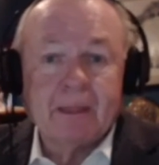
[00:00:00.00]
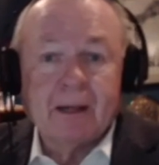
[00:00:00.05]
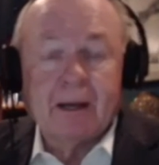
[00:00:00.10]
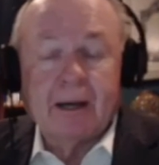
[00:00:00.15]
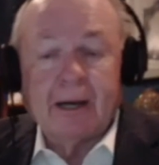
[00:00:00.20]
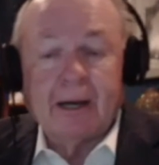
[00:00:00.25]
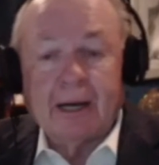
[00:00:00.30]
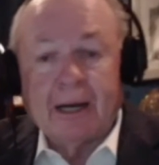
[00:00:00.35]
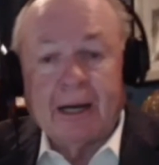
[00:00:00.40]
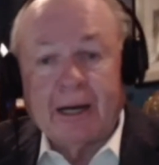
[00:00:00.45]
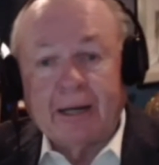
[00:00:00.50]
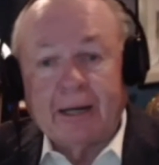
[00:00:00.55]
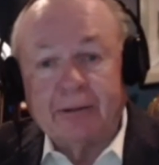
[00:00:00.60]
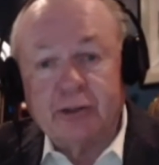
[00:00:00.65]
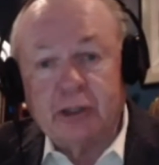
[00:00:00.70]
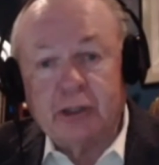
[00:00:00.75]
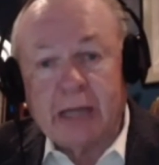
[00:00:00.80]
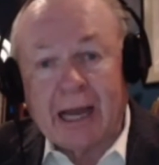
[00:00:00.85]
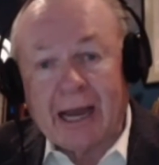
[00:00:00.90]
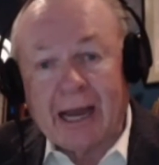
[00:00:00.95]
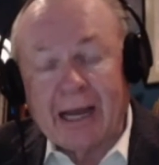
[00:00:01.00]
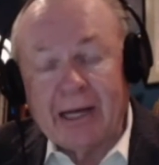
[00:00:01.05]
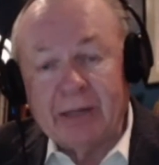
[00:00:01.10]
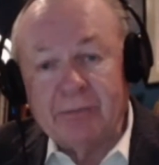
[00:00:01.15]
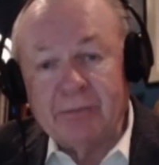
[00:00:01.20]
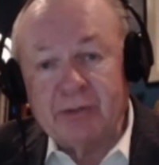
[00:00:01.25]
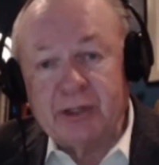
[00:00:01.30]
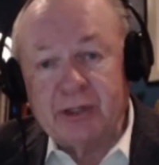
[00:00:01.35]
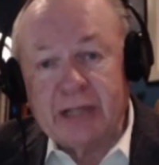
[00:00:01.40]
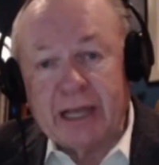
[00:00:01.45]
uh,
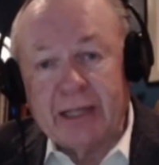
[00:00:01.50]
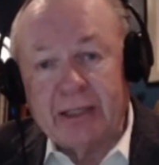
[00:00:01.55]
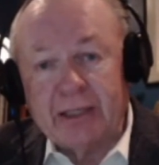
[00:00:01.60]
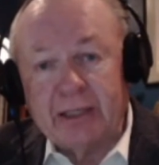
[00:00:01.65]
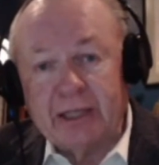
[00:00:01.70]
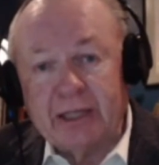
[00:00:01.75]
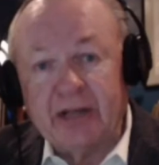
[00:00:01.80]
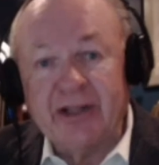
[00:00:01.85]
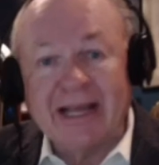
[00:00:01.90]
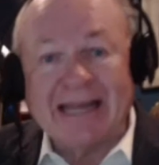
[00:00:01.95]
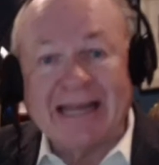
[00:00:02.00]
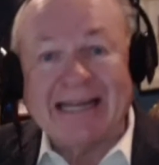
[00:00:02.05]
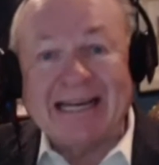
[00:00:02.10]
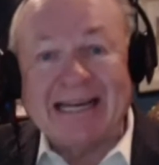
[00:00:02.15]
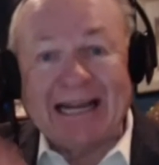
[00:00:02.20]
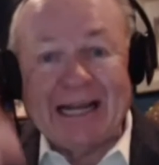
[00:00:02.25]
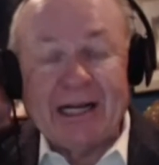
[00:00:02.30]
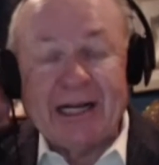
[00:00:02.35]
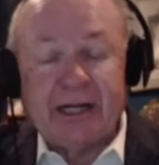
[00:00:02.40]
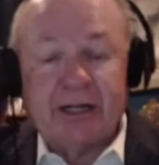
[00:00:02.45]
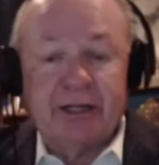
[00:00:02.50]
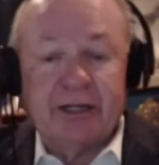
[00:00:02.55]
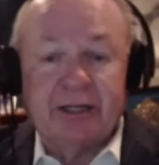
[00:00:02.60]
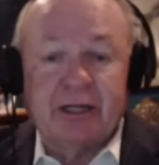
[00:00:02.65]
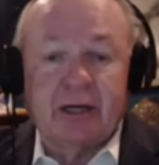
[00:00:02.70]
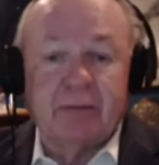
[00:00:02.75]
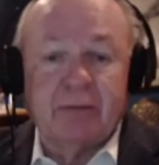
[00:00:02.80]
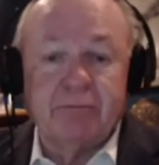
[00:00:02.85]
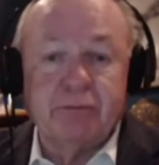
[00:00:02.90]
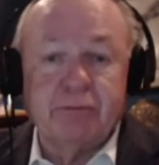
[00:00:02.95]
items that uh, they needed,
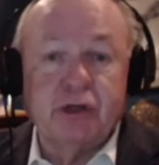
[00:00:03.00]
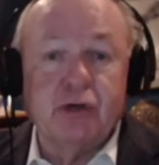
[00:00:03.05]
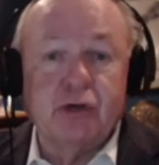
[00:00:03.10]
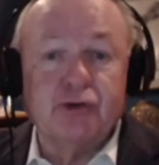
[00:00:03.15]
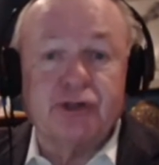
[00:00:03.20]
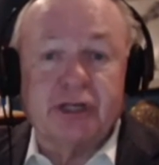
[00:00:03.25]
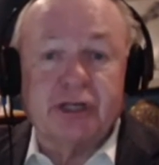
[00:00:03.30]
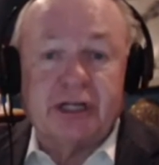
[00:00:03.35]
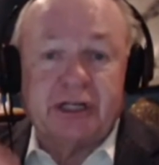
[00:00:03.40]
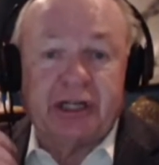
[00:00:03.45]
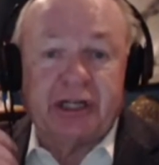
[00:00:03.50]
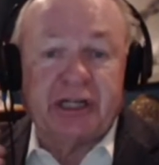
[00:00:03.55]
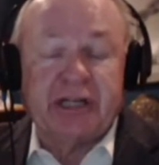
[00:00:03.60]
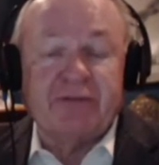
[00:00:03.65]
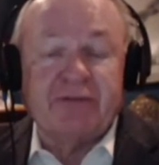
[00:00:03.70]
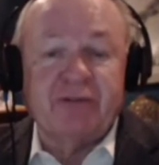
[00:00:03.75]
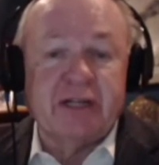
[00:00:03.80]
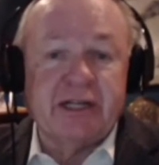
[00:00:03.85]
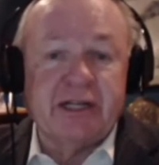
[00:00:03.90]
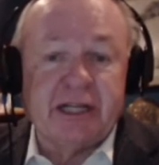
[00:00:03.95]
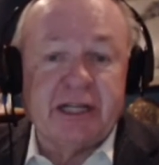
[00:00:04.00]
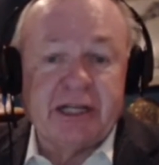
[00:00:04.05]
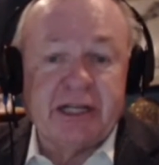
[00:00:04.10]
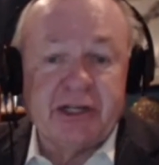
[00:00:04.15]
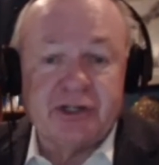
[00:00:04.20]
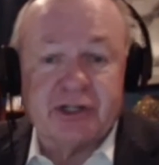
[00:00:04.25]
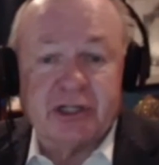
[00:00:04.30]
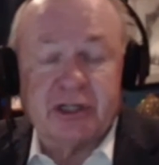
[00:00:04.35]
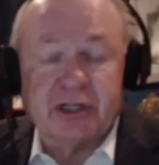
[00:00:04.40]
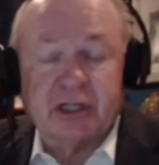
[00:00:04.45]
uh, music, D V
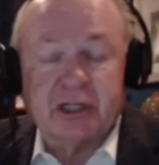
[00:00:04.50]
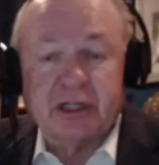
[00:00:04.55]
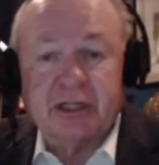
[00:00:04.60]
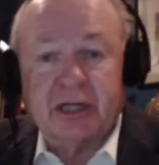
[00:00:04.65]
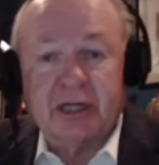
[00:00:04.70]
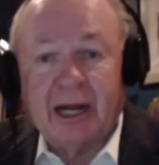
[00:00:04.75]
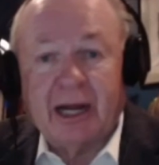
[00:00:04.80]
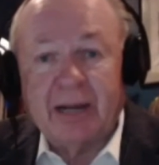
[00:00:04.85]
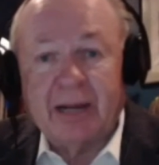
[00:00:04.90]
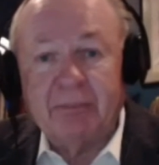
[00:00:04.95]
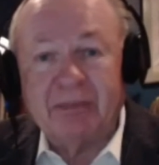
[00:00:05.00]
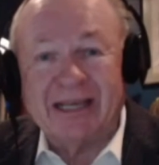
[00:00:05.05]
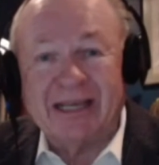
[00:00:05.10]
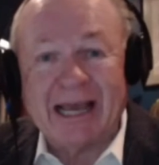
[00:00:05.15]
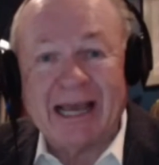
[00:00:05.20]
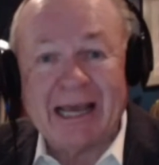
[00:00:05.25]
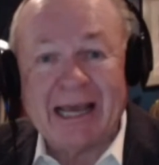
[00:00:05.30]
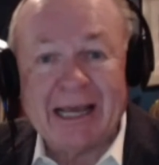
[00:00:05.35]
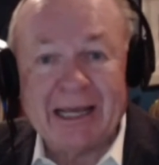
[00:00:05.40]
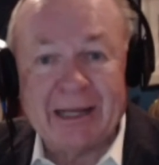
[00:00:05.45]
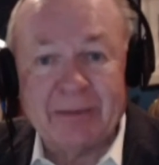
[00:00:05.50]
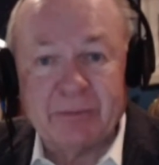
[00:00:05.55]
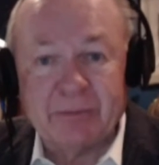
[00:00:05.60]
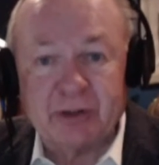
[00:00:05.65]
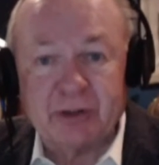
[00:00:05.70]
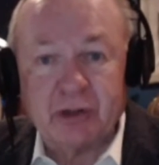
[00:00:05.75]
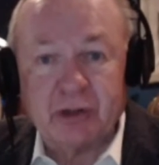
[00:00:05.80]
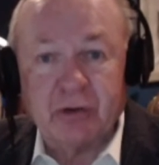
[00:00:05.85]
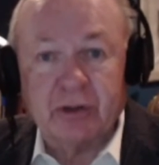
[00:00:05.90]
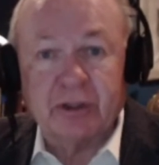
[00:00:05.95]
Ds at the time, games,
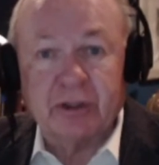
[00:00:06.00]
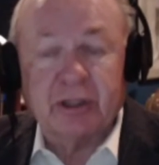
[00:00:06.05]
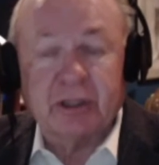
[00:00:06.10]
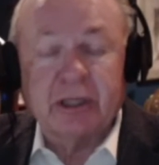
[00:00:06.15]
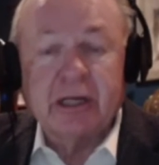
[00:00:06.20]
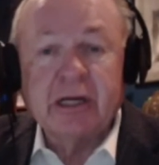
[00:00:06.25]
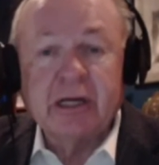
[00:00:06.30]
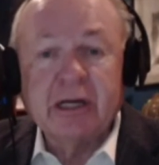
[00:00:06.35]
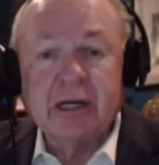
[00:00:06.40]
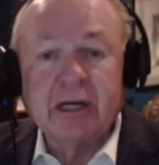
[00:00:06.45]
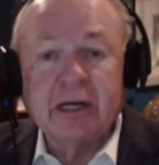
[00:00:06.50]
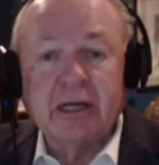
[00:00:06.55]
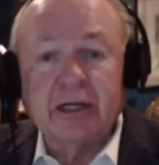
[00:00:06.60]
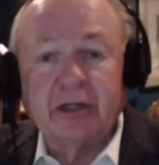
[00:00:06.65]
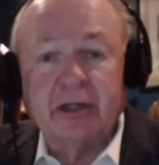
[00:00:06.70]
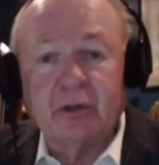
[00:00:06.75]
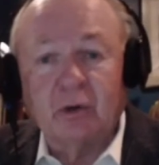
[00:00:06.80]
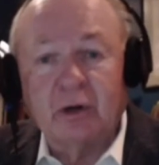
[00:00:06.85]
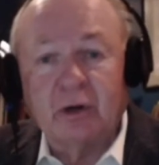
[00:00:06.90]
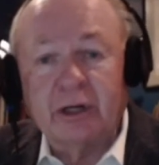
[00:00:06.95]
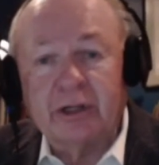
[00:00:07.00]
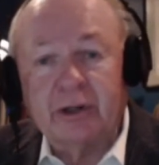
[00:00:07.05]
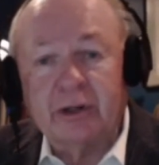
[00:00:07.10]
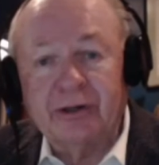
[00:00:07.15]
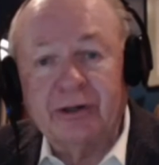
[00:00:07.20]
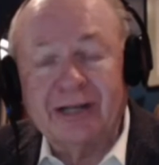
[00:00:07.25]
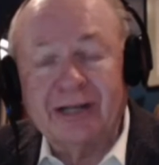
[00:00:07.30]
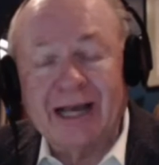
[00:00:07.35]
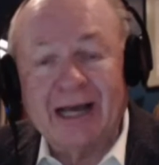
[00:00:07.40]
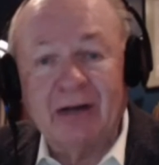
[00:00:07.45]
so during their
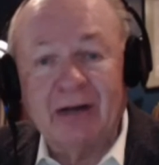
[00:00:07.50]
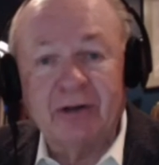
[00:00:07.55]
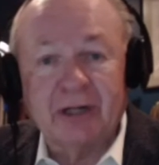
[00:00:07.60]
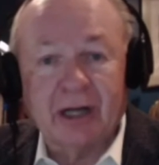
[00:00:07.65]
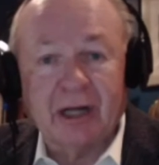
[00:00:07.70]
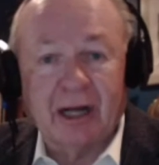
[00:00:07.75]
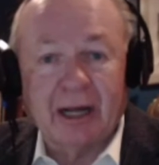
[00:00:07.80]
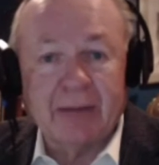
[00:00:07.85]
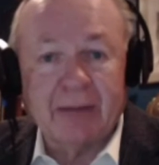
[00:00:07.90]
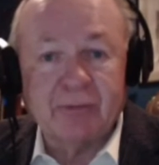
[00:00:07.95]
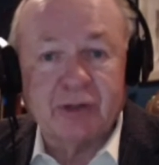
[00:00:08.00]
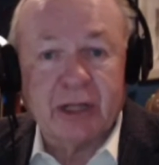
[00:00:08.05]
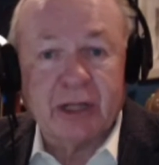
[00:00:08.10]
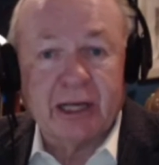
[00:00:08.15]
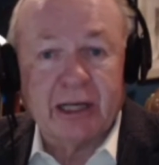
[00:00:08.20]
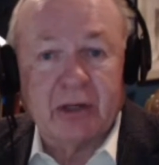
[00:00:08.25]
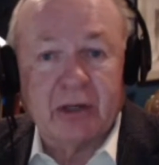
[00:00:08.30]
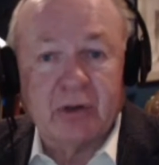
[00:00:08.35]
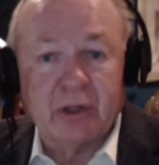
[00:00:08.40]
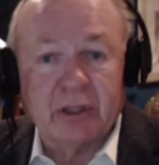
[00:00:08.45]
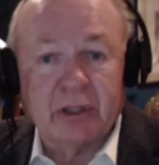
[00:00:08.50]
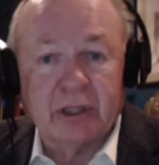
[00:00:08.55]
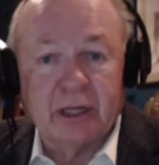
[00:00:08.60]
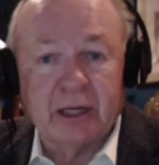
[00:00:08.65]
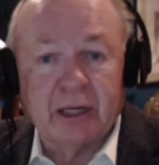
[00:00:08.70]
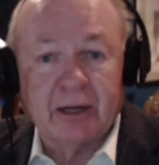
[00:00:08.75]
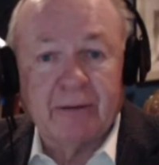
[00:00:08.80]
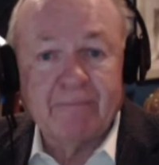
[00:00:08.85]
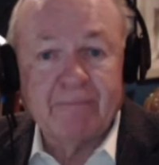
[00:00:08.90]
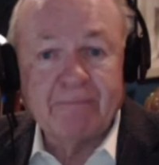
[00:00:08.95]
downtimes, they could
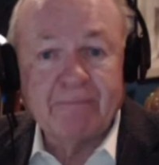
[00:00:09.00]
uh,